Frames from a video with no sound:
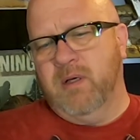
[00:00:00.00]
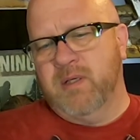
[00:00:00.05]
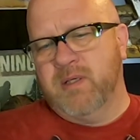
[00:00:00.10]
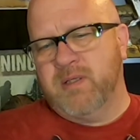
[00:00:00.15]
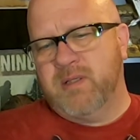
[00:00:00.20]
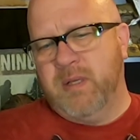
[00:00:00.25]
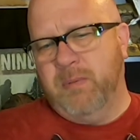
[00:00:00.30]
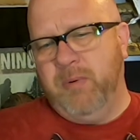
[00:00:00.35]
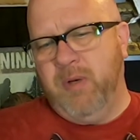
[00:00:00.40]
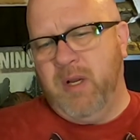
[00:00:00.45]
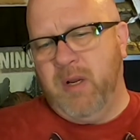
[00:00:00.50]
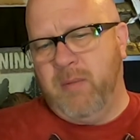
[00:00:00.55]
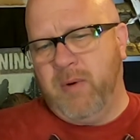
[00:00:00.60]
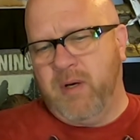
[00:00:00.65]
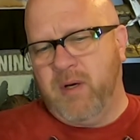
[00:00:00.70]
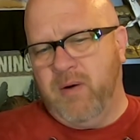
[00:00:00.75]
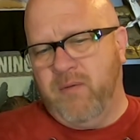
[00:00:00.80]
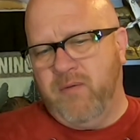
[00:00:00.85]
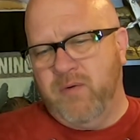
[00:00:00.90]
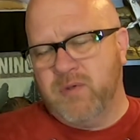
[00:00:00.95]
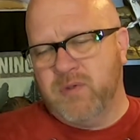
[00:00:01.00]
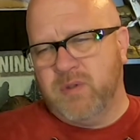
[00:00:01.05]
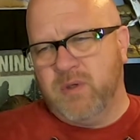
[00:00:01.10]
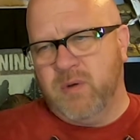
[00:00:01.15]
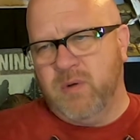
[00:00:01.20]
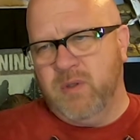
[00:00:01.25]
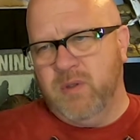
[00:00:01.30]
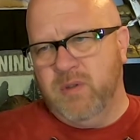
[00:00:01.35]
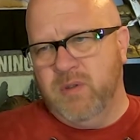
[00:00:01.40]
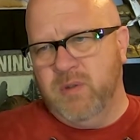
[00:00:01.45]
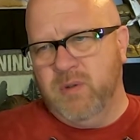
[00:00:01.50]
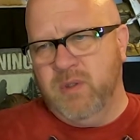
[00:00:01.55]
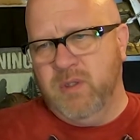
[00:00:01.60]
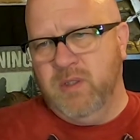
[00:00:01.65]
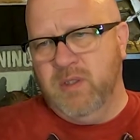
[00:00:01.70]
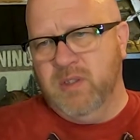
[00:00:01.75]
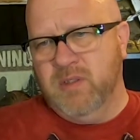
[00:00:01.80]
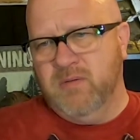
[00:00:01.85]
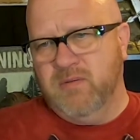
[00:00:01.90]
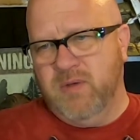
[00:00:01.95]
stepping out of my comfort zone and
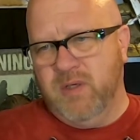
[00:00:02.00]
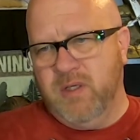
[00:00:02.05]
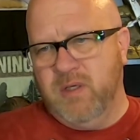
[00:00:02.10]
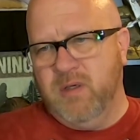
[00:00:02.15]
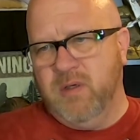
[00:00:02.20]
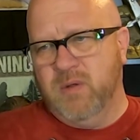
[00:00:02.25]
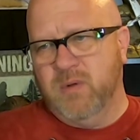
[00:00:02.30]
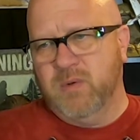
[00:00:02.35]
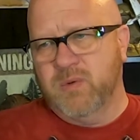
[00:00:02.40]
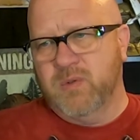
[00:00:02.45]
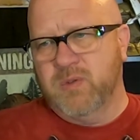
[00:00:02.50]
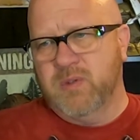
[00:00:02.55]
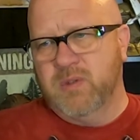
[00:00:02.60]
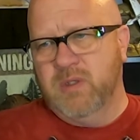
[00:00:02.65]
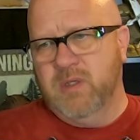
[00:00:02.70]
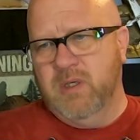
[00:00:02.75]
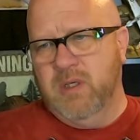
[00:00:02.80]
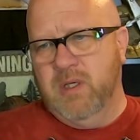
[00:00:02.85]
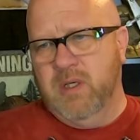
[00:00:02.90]
doing these videos